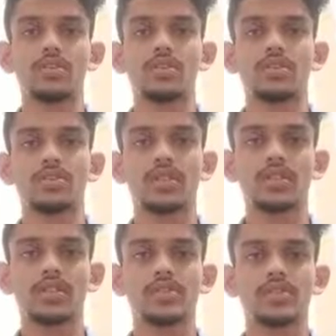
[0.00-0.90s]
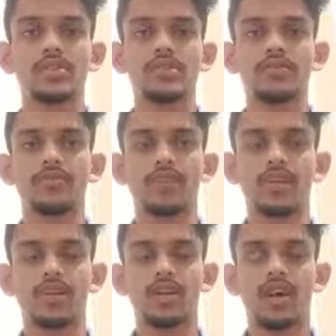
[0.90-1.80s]
Some examples of
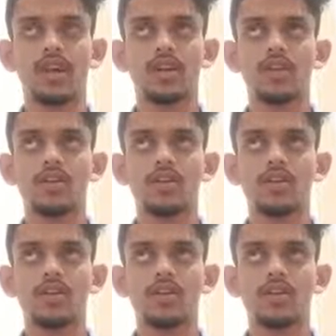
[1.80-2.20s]
error are